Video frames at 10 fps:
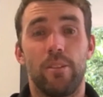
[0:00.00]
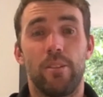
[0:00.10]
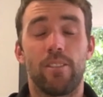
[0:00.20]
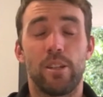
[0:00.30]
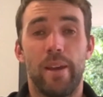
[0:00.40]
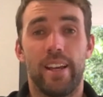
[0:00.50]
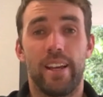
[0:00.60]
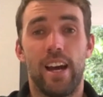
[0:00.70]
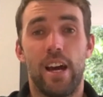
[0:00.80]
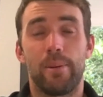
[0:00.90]
obviously being
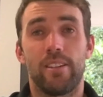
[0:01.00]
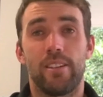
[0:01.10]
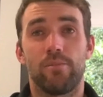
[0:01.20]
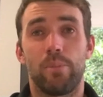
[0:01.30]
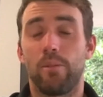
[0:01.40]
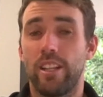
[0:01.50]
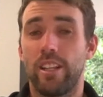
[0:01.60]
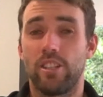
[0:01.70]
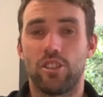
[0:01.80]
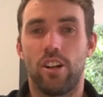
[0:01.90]
carbon, but
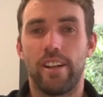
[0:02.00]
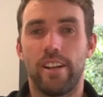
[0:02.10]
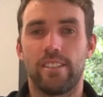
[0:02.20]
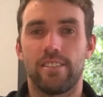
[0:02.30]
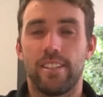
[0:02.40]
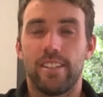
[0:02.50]
really strong, and